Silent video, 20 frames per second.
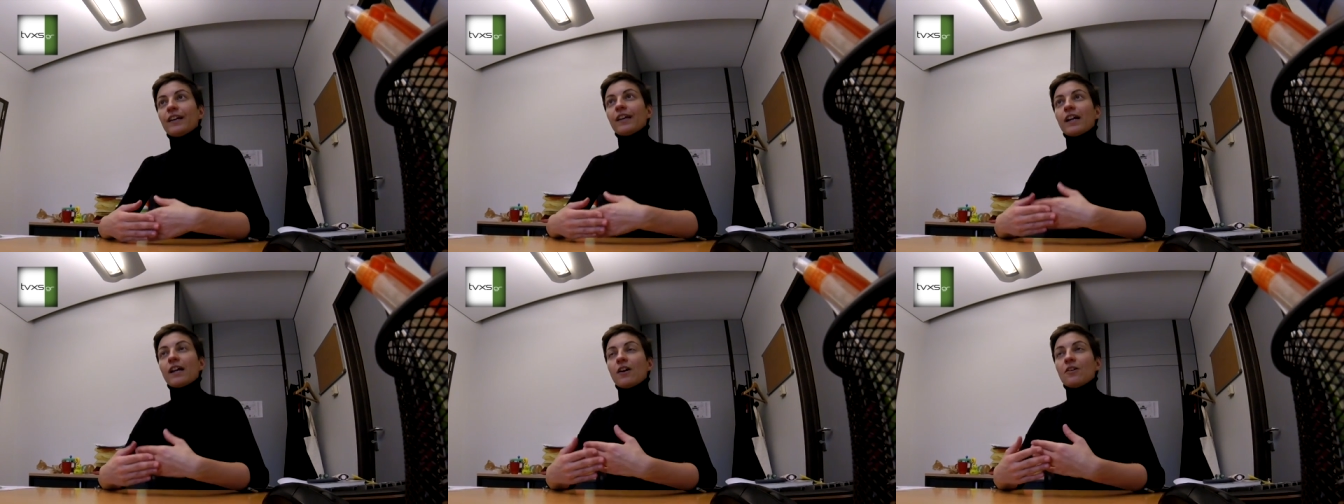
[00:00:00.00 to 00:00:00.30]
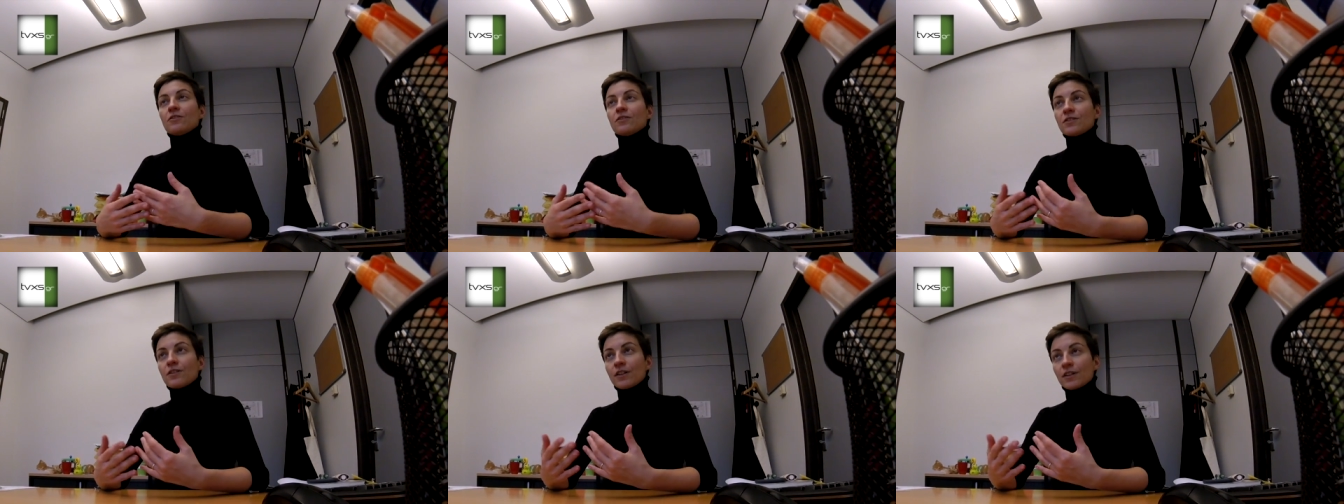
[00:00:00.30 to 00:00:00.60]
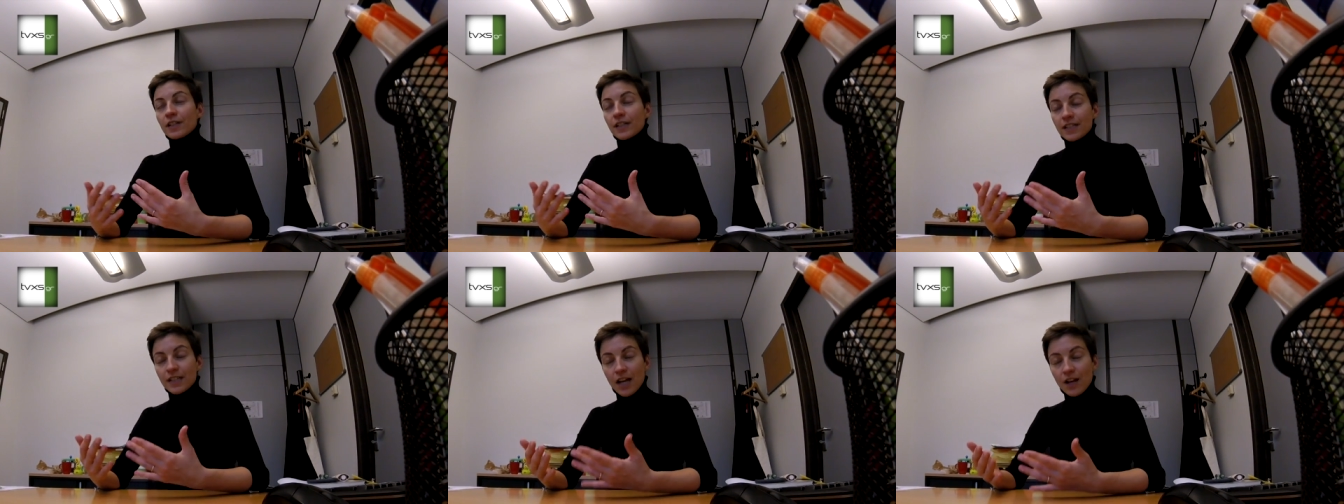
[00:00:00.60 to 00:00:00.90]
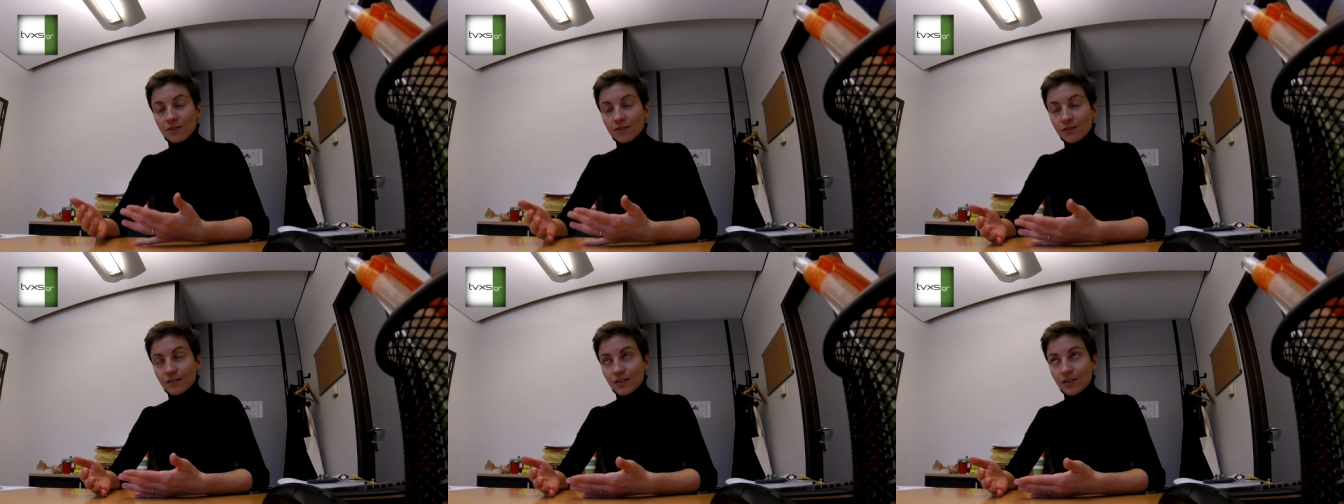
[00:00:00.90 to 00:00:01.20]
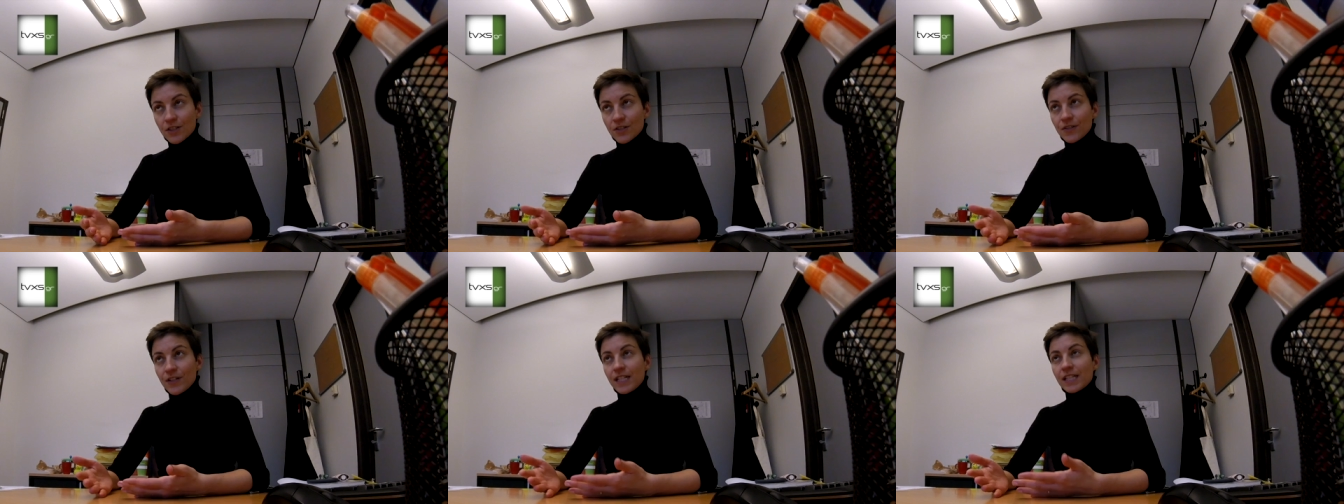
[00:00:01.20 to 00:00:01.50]
get on uh, get out on the
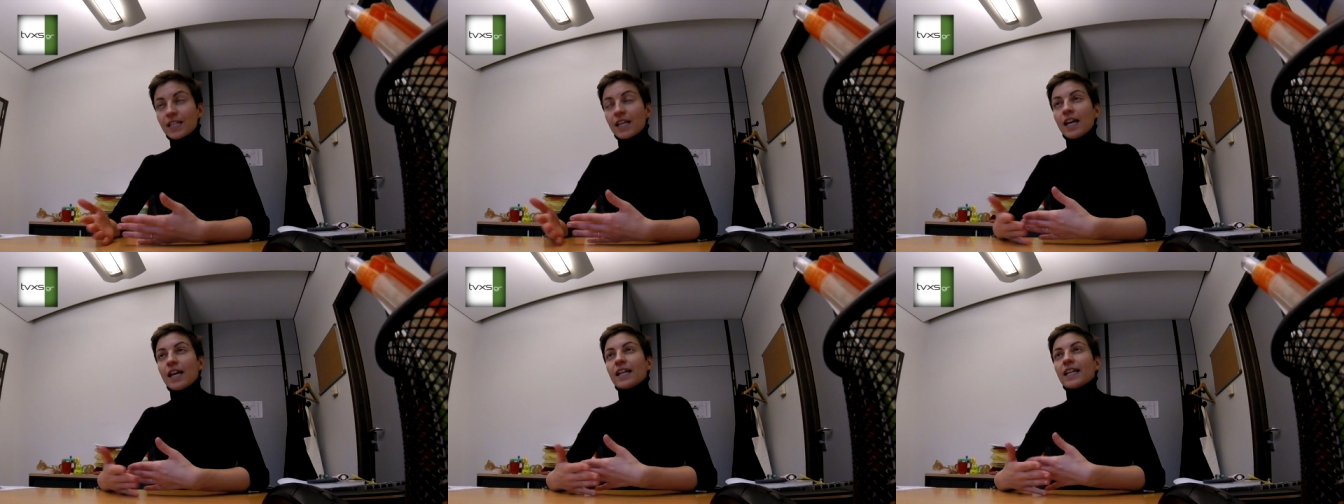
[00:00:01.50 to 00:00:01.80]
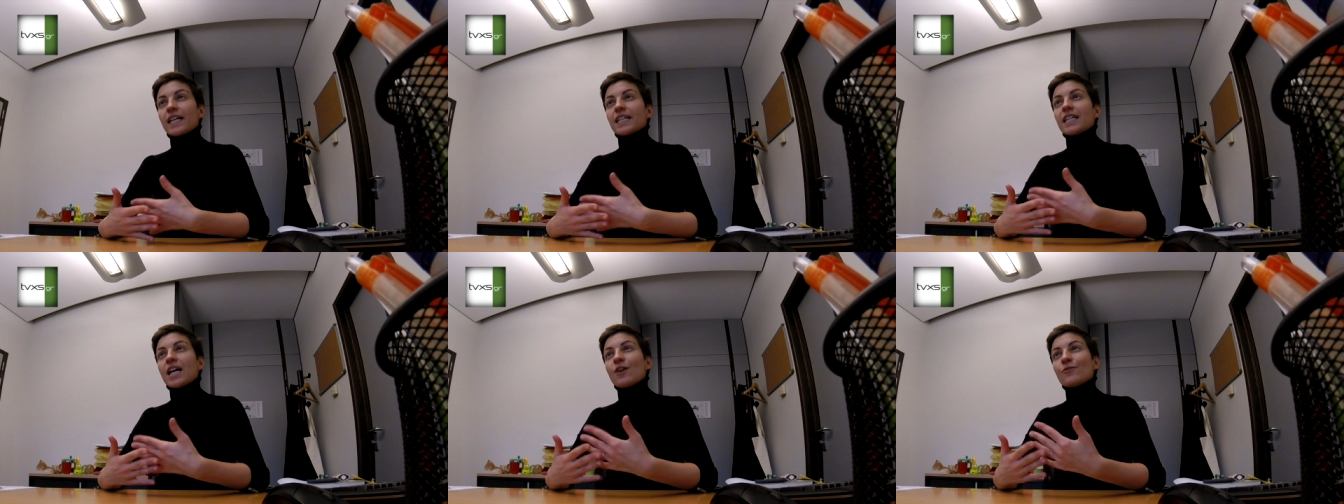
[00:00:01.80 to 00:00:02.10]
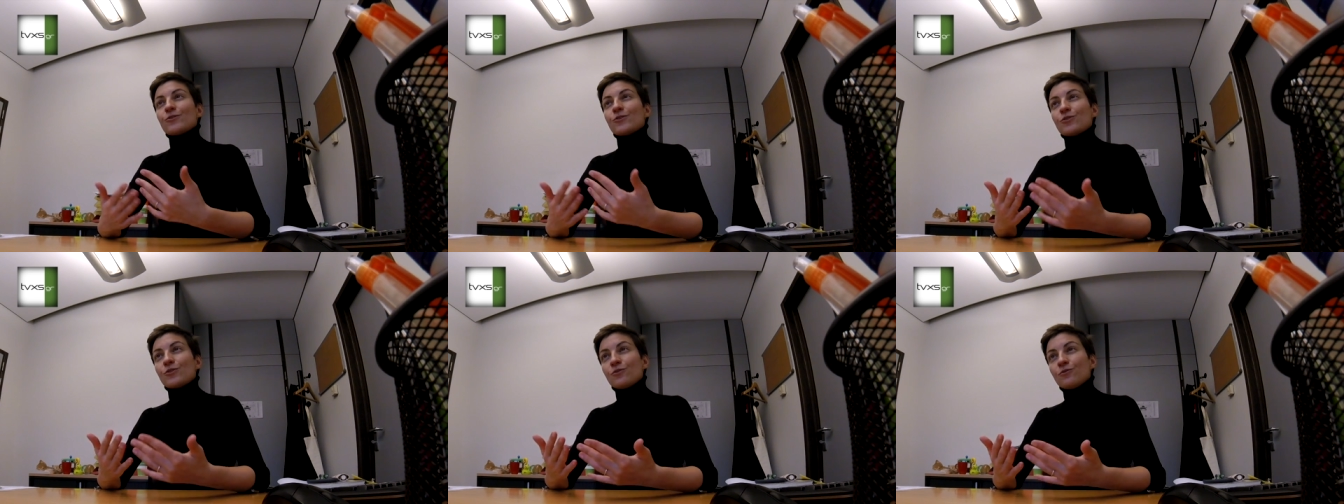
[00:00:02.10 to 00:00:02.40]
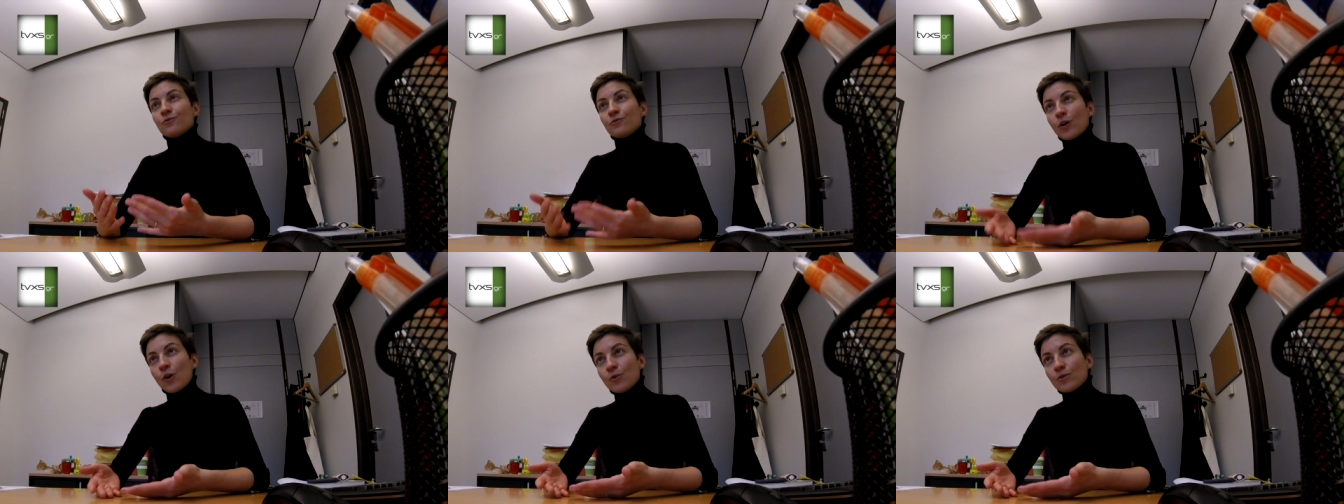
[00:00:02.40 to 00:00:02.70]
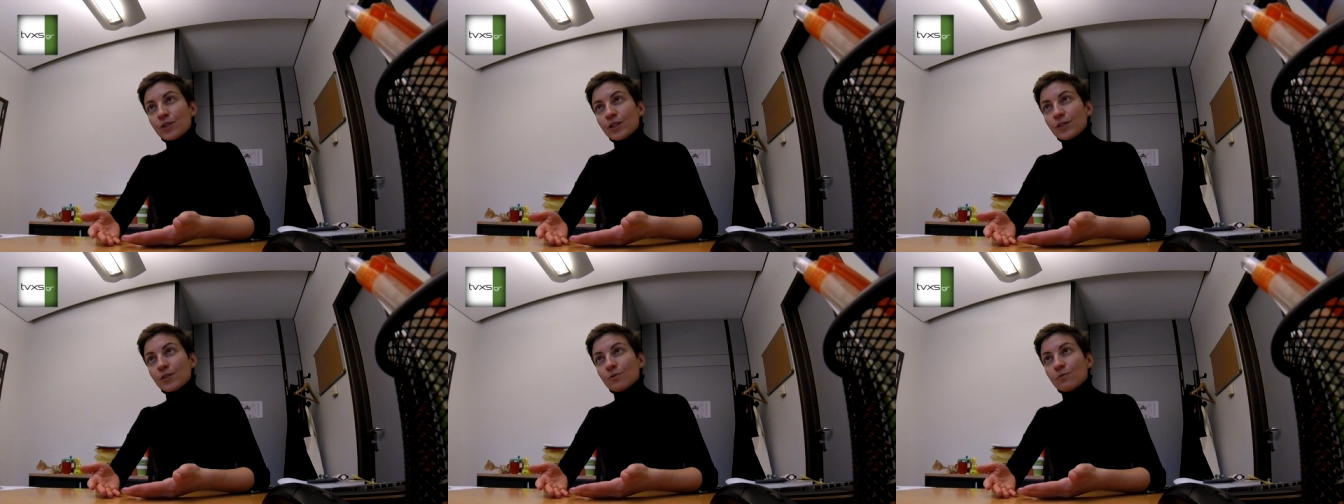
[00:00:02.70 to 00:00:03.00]
streets, get out to
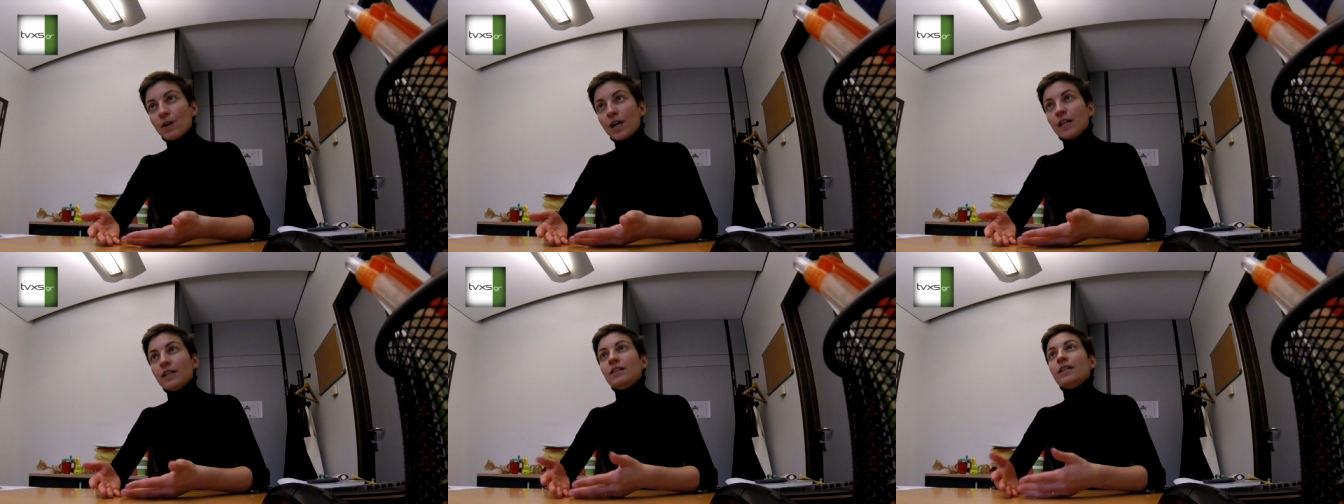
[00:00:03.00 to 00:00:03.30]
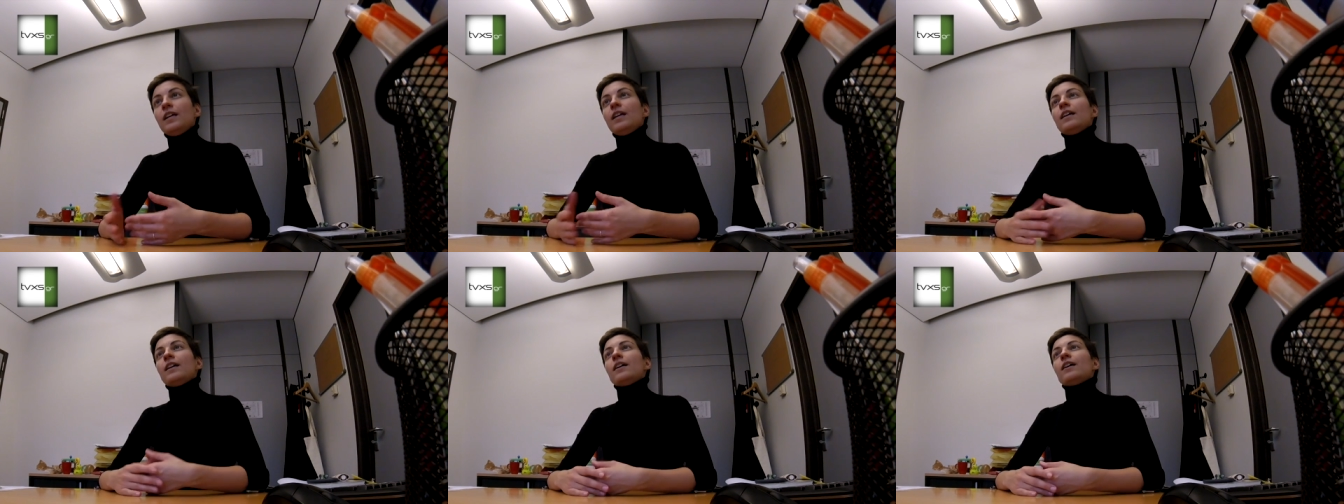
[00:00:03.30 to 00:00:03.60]
vote as well,